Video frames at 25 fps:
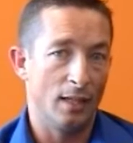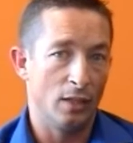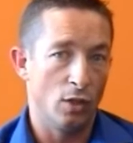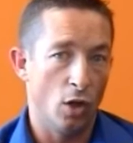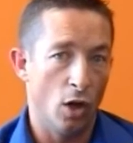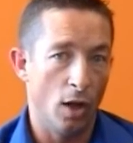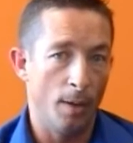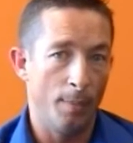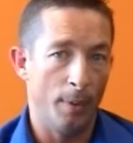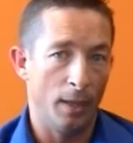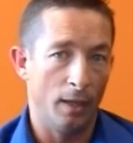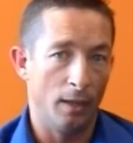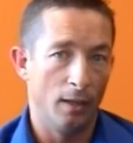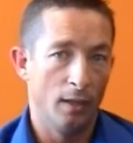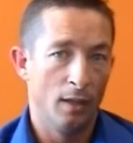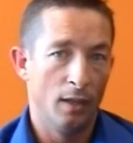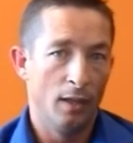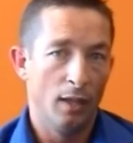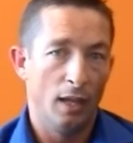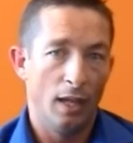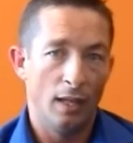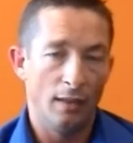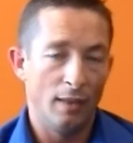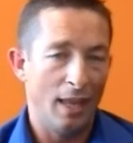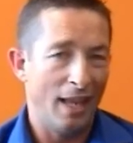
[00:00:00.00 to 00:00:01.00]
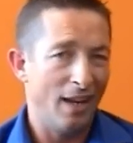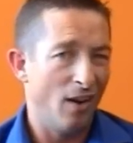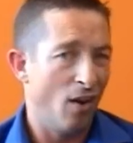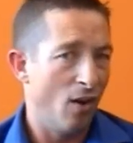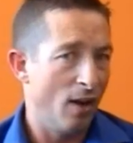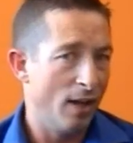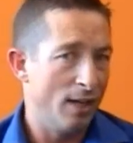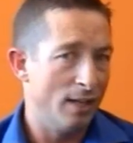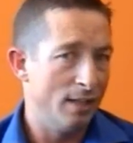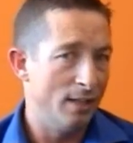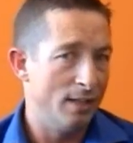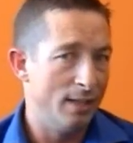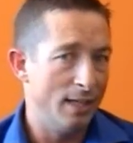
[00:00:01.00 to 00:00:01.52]
they're typing? And that
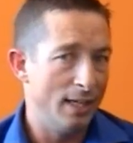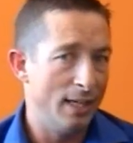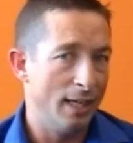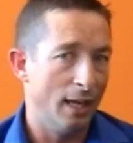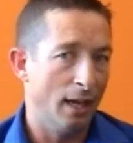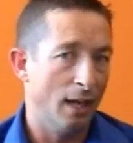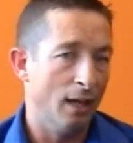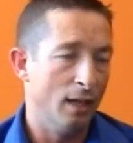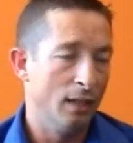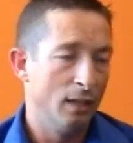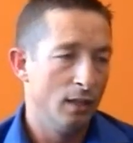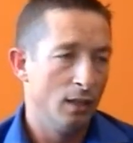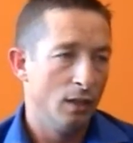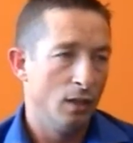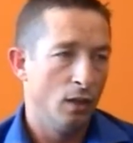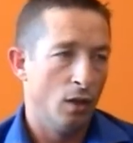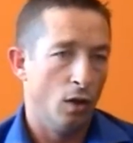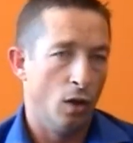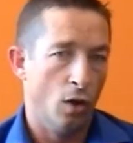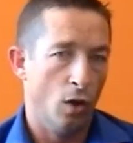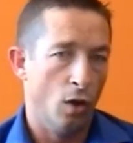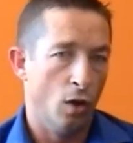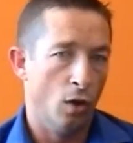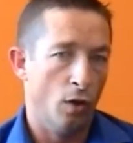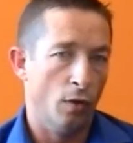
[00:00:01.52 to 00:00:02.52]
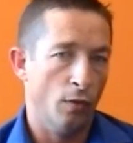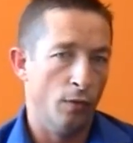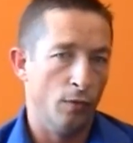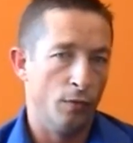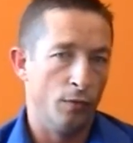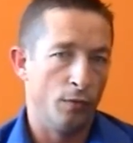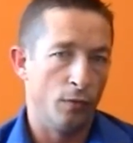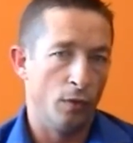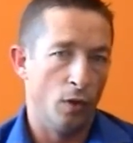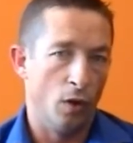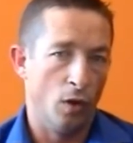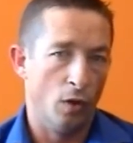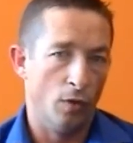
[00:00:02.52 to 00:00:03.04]
idea
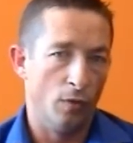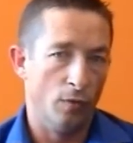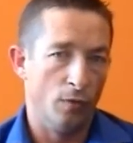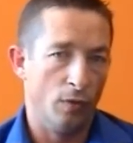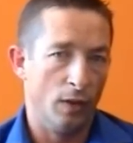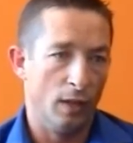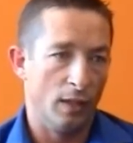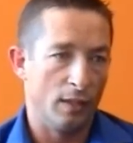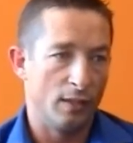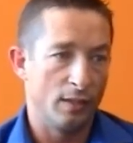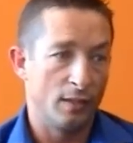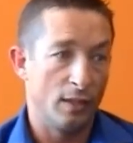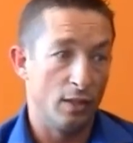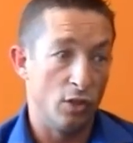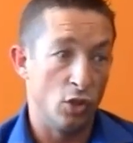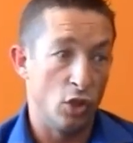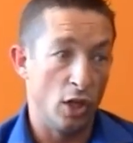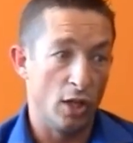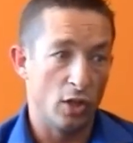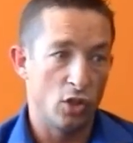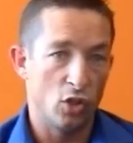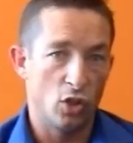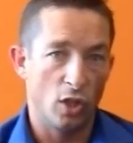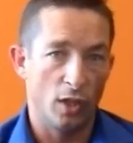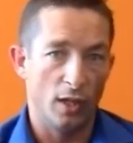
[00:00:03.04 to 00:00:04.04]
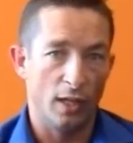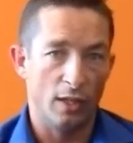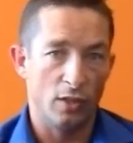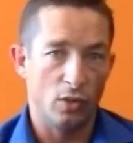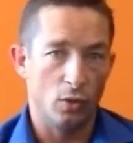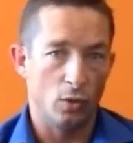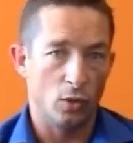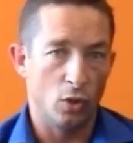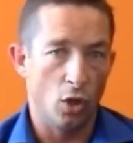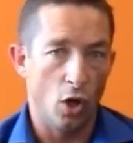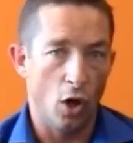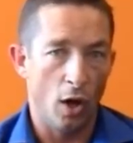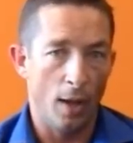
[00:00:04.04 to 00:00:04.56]
of suggestion
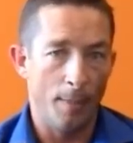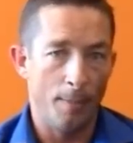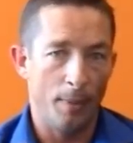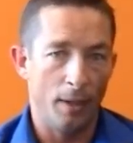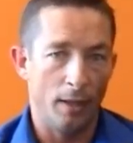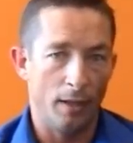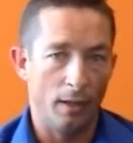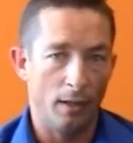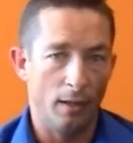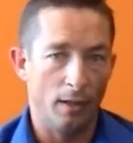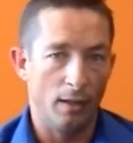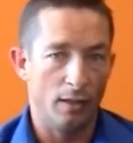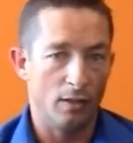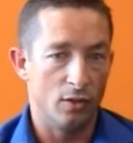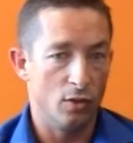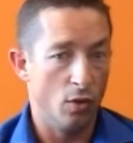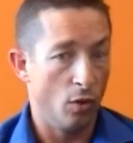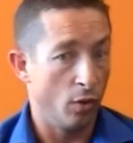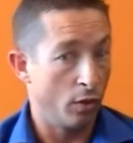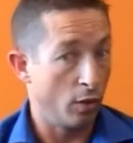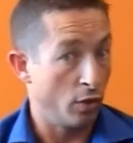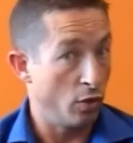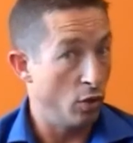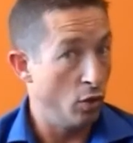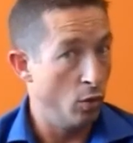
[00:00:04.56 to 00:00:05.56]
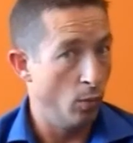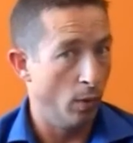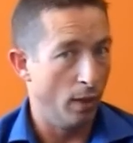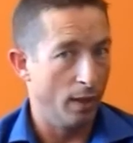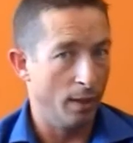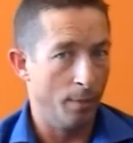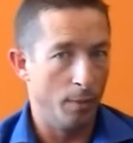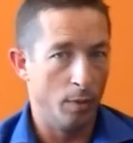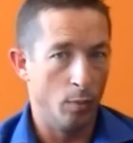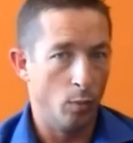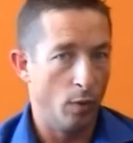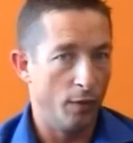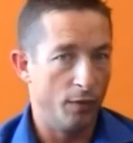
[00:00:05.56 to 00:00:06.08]
as you're typing is not a new
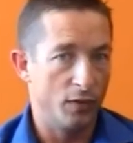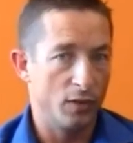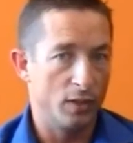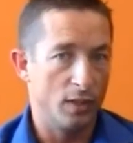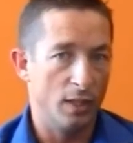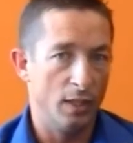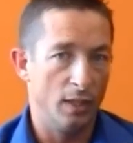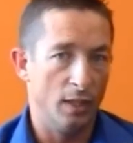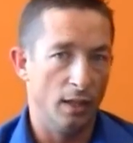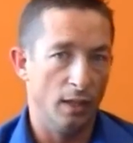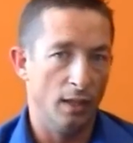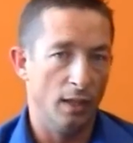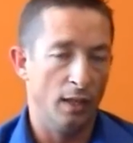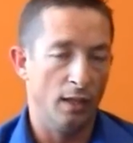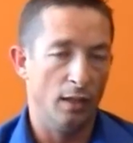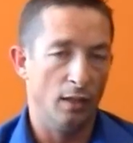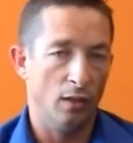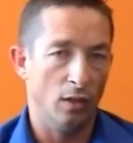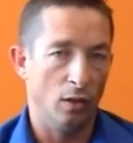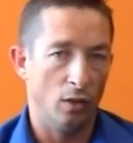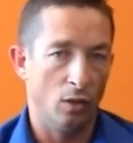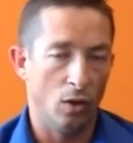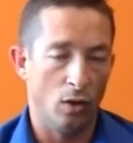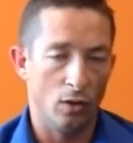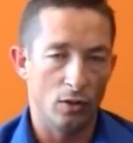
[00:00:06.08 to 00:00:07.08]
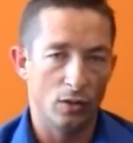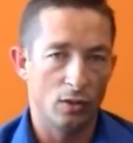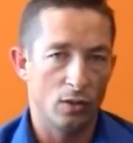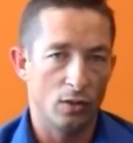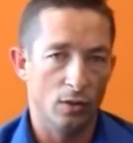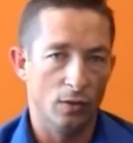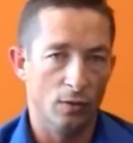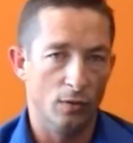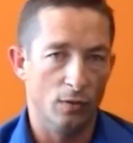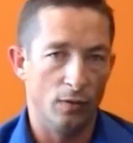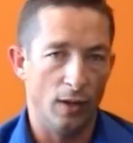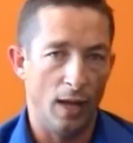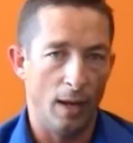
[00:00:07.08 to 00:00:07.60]
one. I mean, we've seen it in
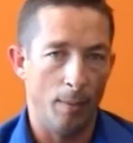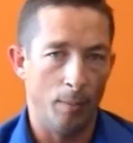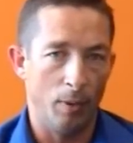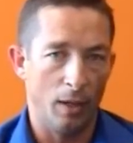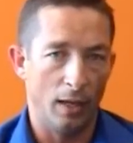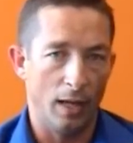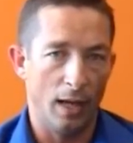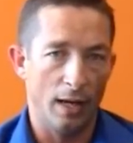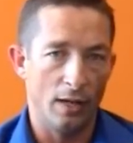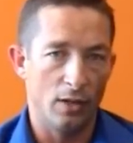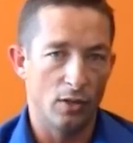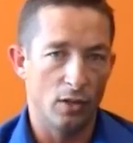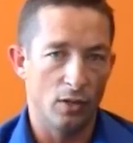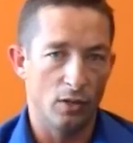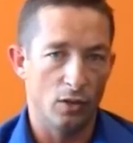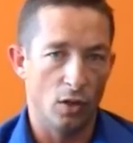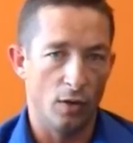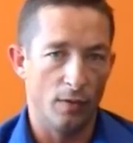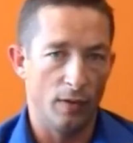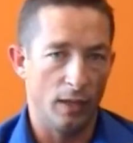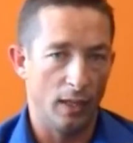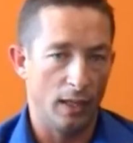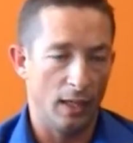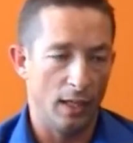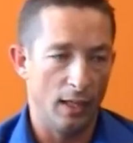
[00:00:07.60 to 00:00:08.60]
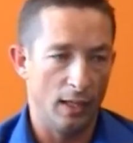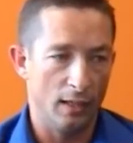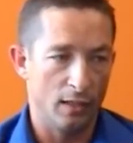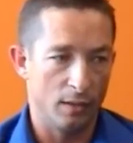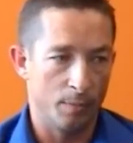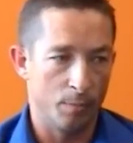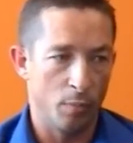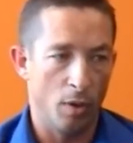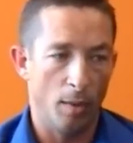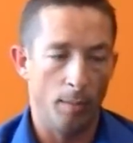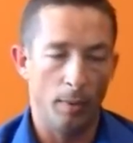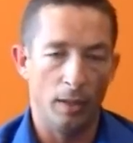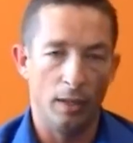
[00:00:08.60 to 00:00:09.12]
lots of applications over the
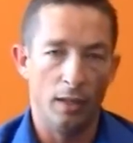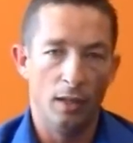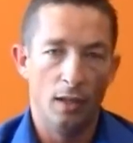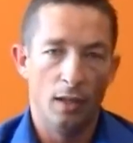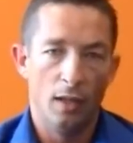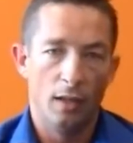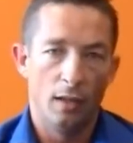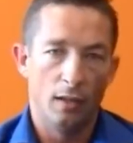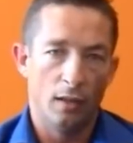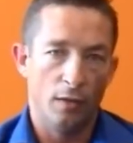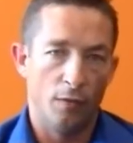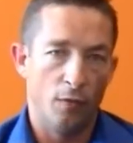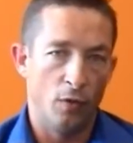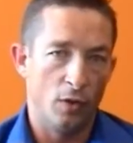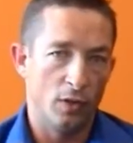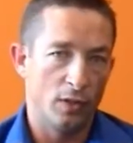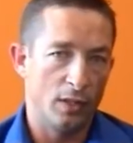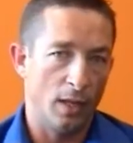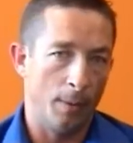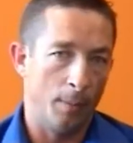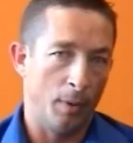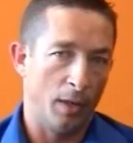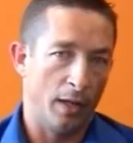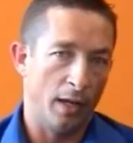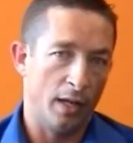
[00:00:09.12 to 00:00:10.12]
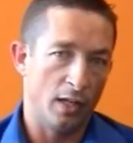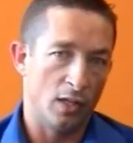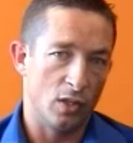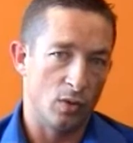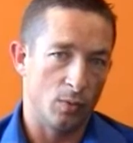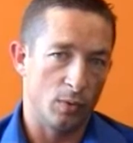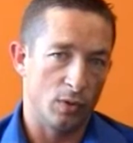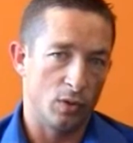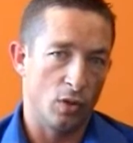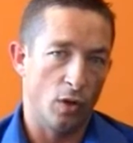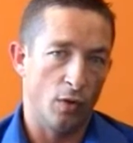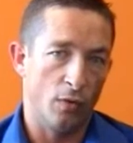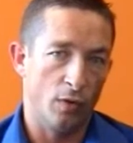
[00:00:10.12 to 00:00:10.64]
years. Probably the first
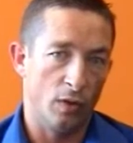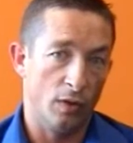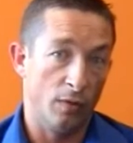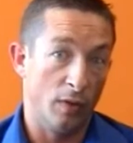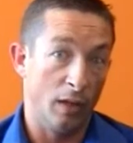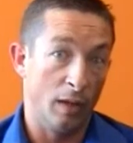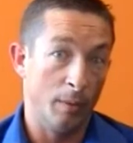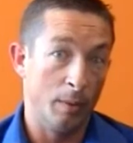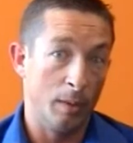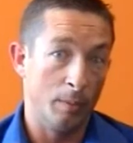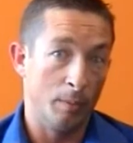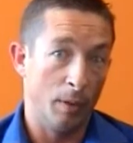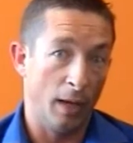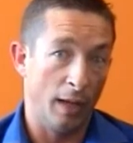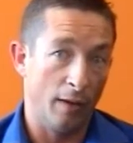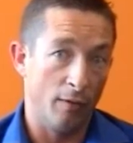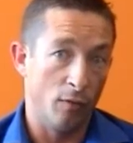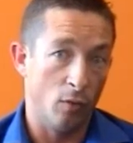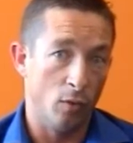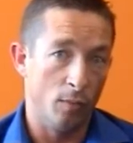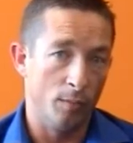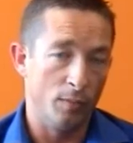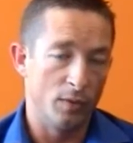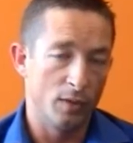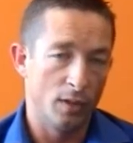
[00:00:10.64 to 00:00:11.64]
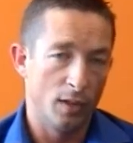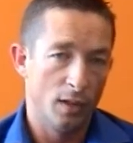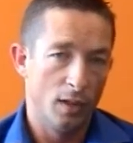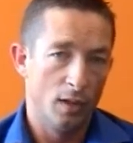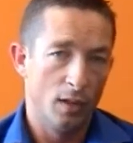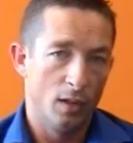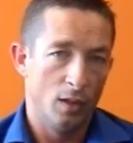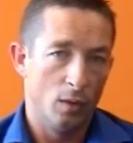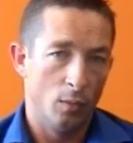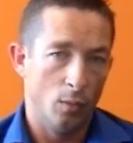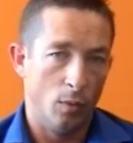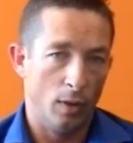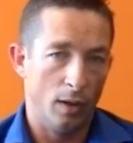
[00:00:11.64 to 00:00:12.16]
applications were software development platforms,
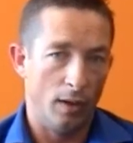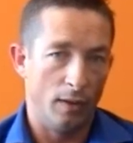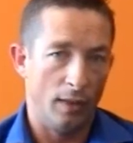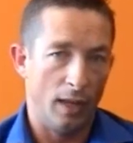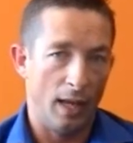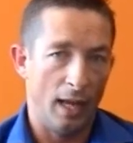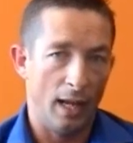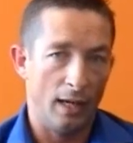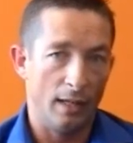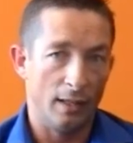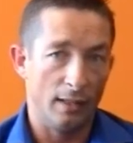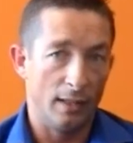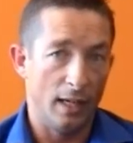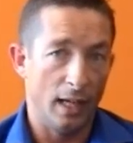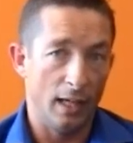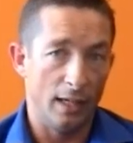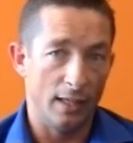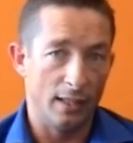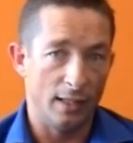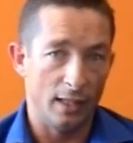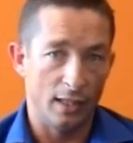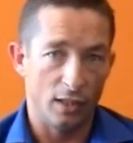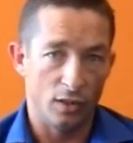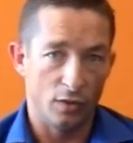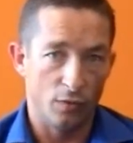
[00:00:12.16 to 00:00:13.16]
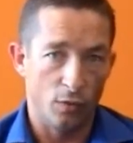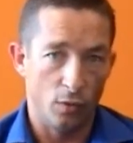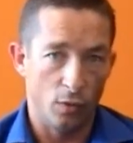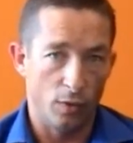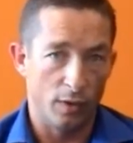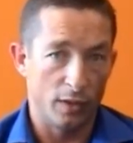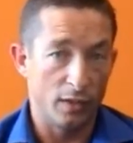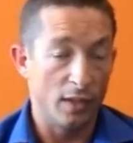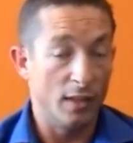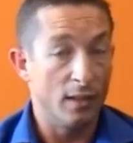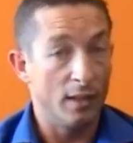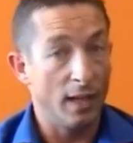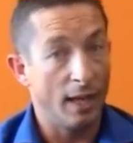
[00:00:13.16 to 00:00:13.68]
where they had IntelliSense for
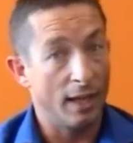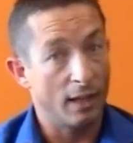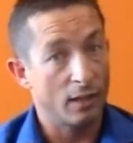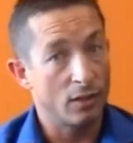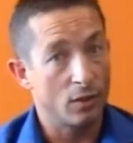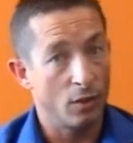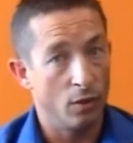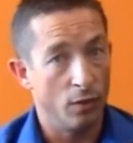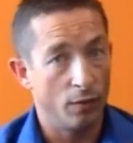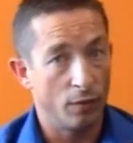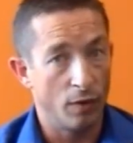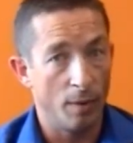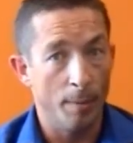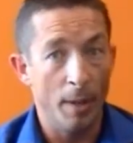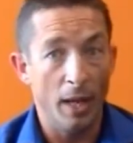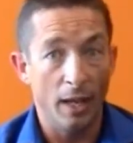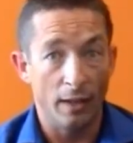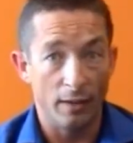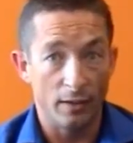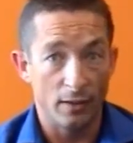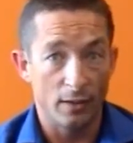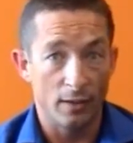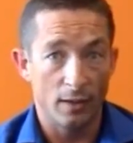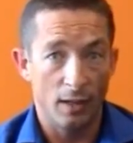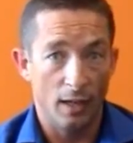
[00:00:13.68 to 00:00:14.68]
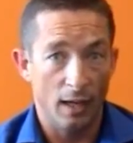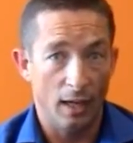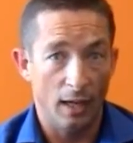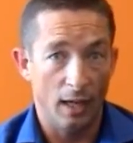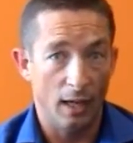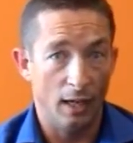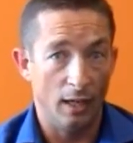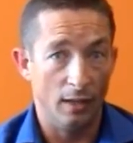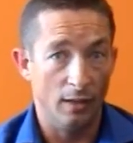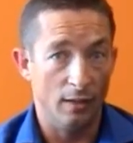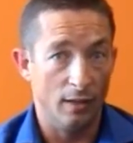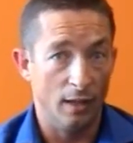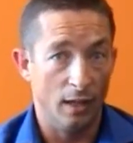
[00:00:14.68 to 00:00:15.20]
the syntax of commands,
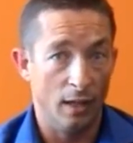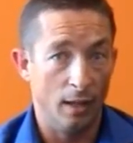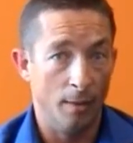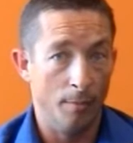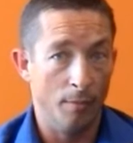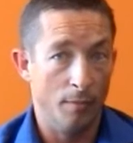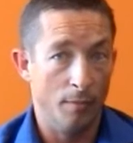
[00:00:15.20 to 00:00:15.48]
and